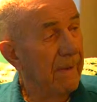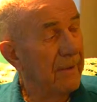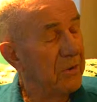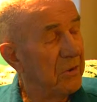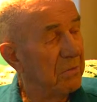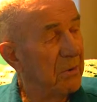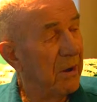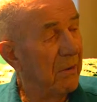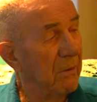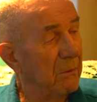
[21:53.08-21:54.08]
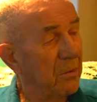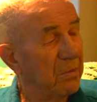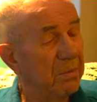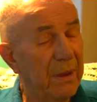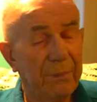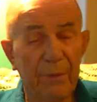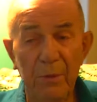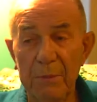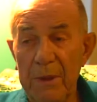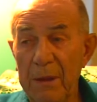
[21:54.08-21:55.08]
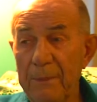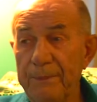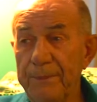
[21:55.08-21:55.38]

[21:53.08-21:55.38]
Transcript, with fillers: She was smarter than most people, you mean.